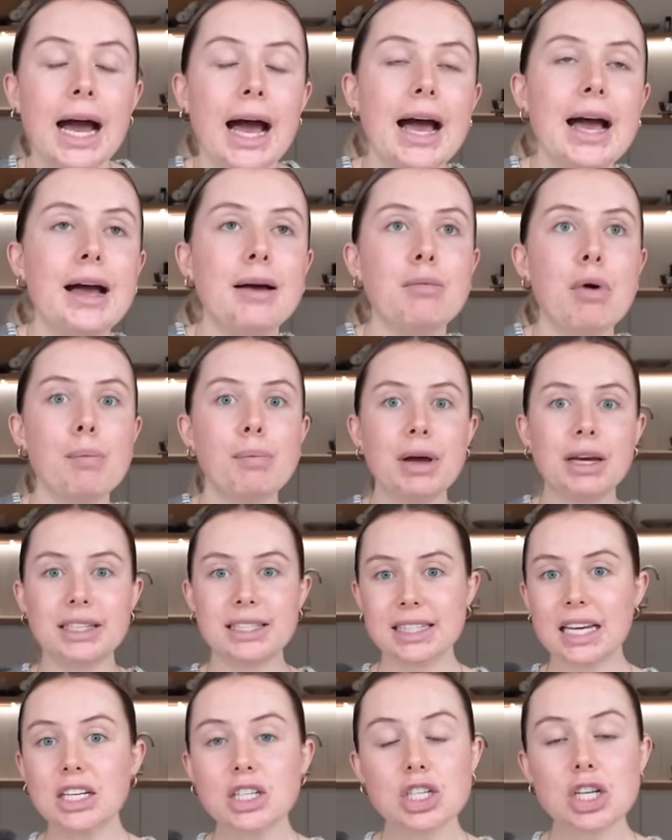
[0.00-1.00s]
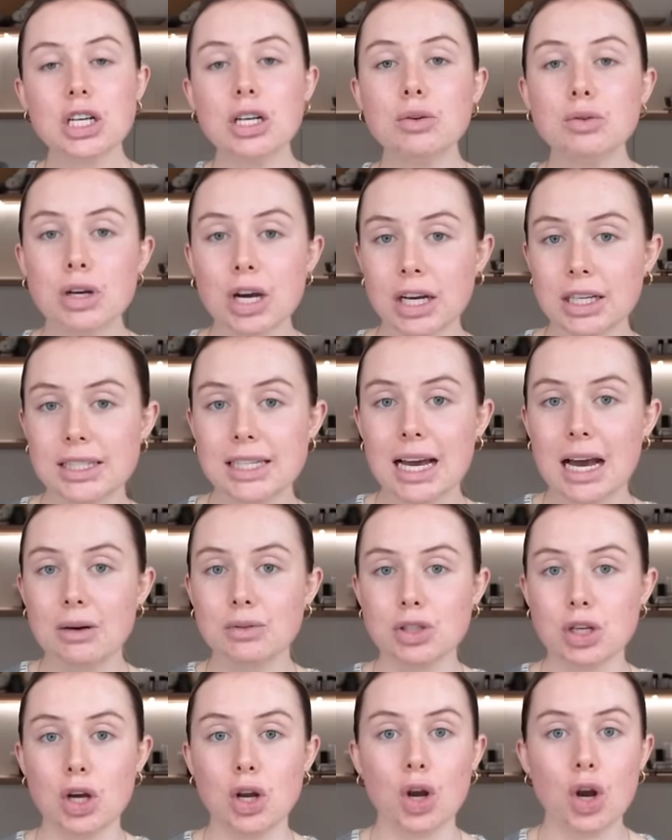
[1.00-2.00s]
Um, but essentially, you cut
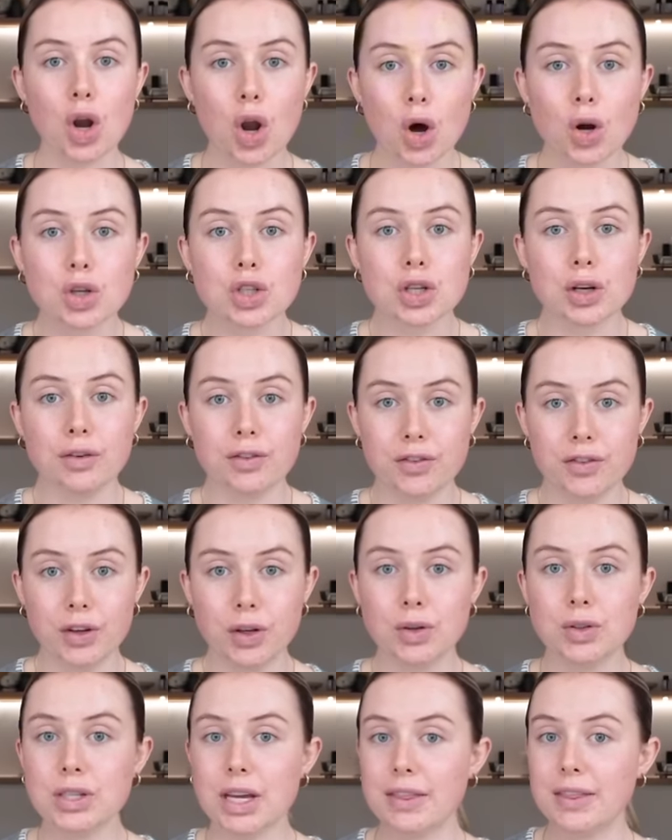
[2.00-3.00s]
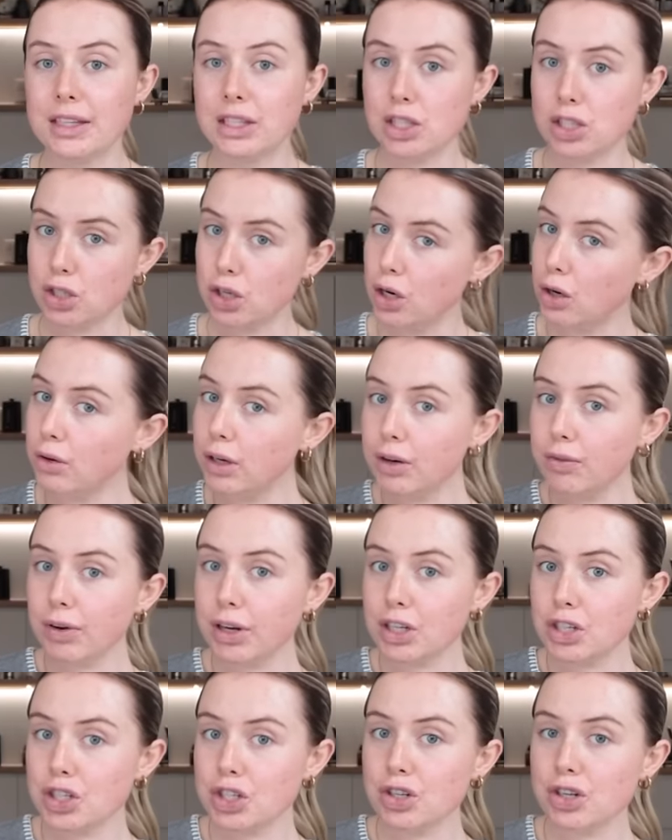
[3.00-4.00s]
out a lot of food and then slowly
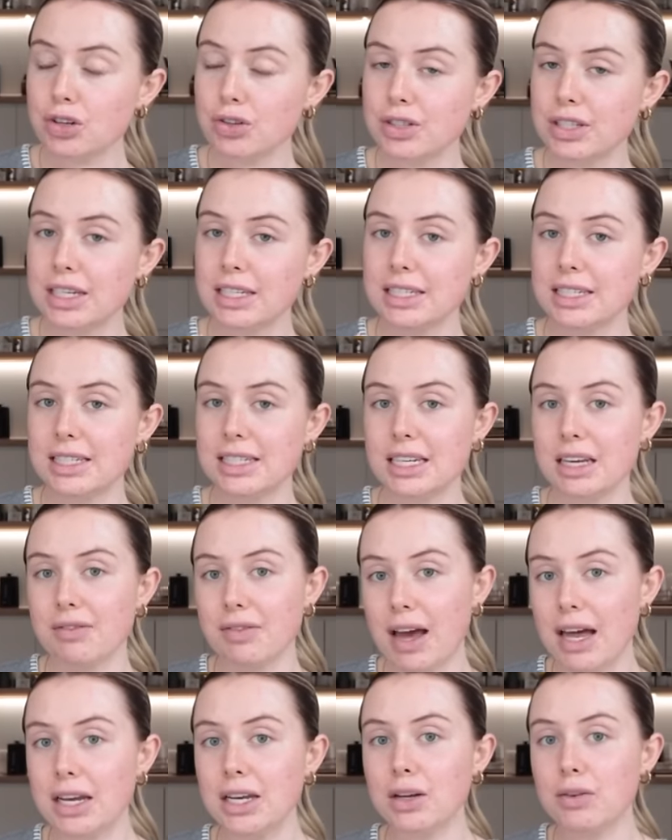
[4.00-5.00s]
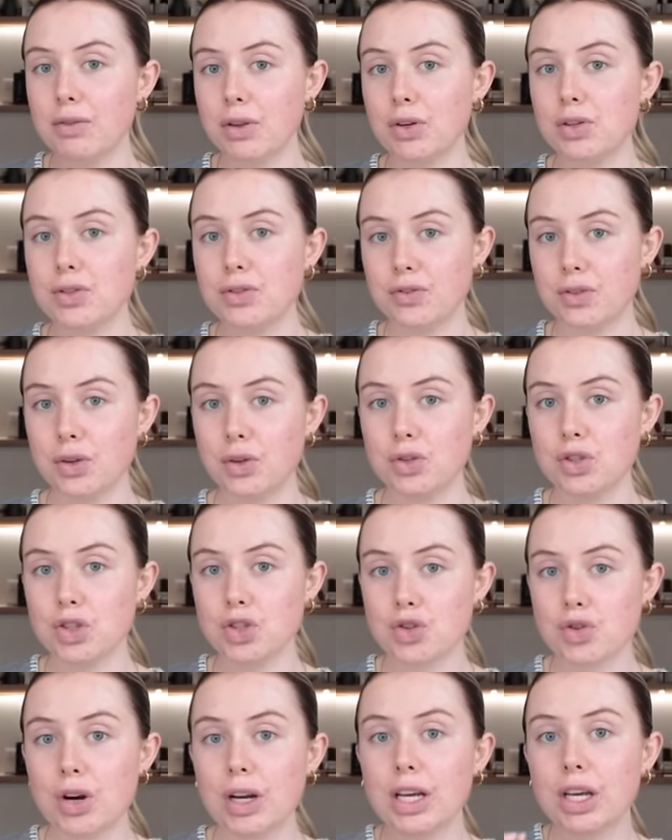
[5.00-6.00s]
reintroduce it to see if any of those foods
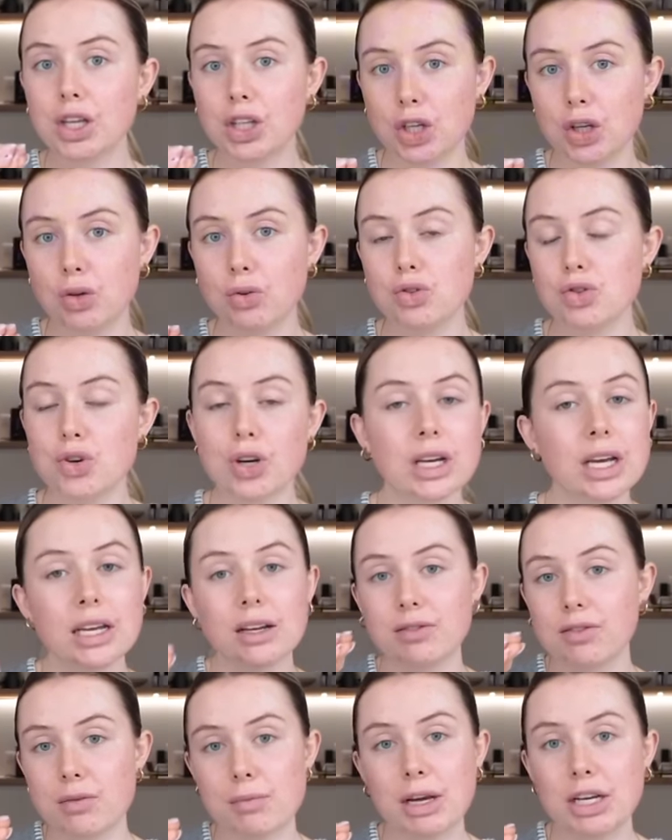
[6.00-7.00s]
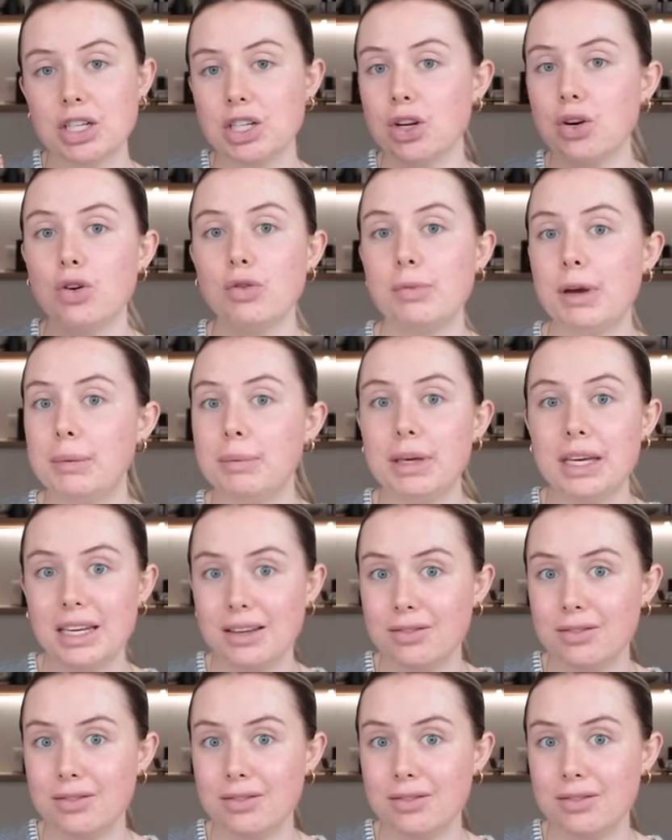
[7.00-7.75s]
trigger you, trigger inflammation, or maybe